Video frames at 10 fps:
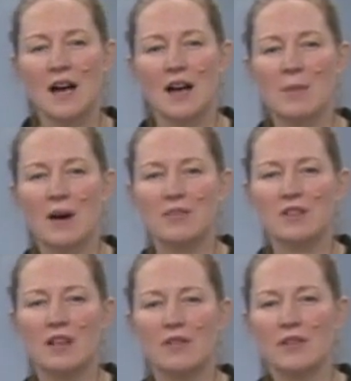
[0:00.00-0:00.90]

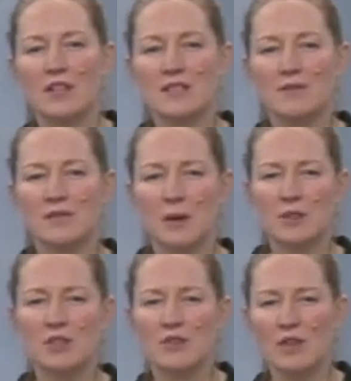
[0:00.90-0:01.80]
after that first
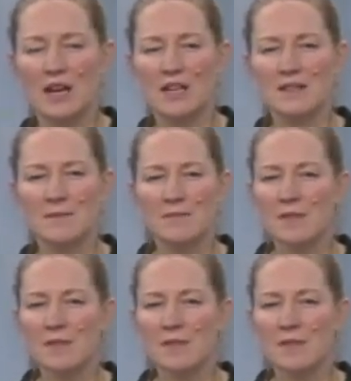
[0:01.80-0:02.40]
inflammatory phase.